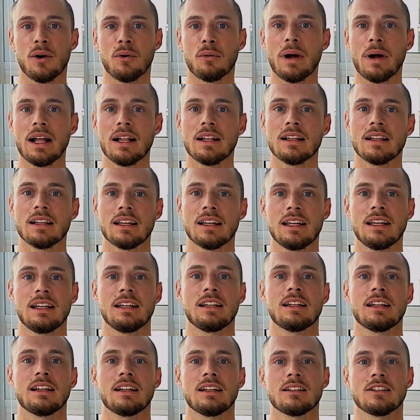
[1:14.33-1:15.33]
Well,
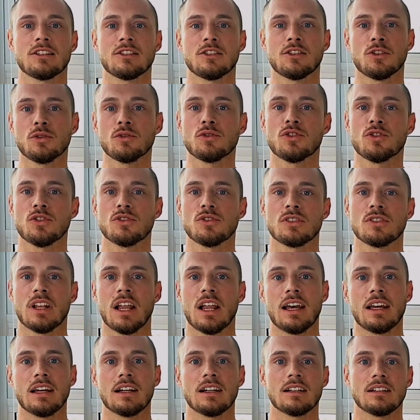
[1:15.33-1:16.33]
in cultures
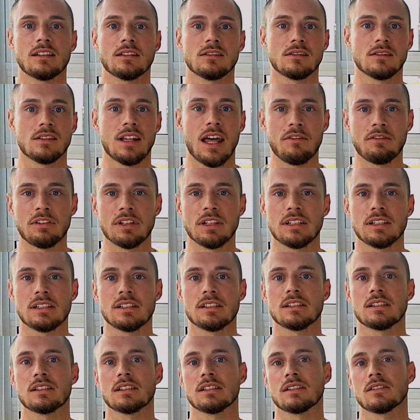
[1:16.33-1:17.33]
like
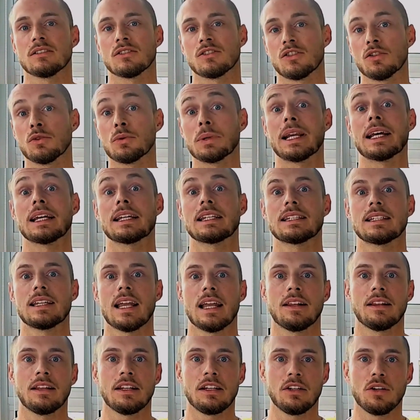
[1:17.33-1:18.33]
Netherlands and to an
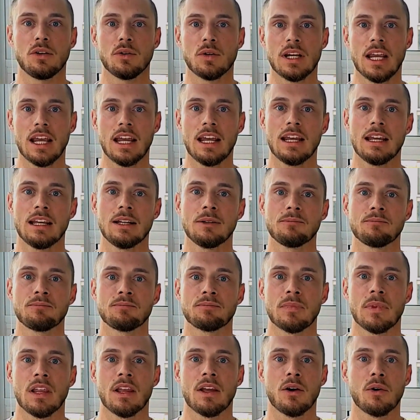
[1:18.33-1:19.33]
extent the UK,
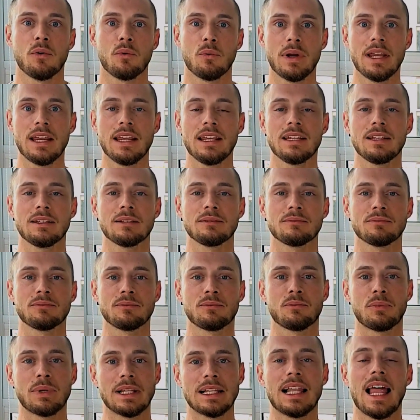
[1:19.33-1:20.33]
we
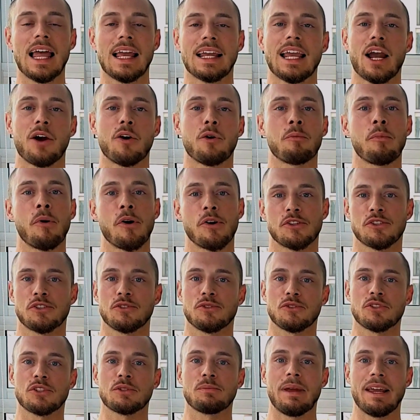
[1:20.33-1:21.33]
like our
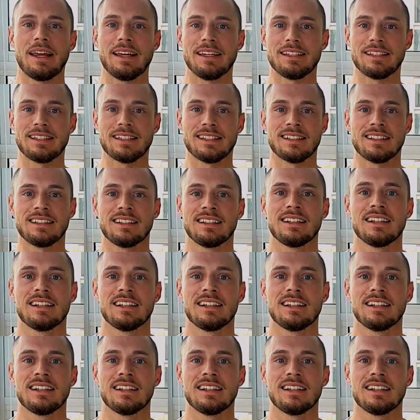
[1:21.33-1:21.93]
personal space.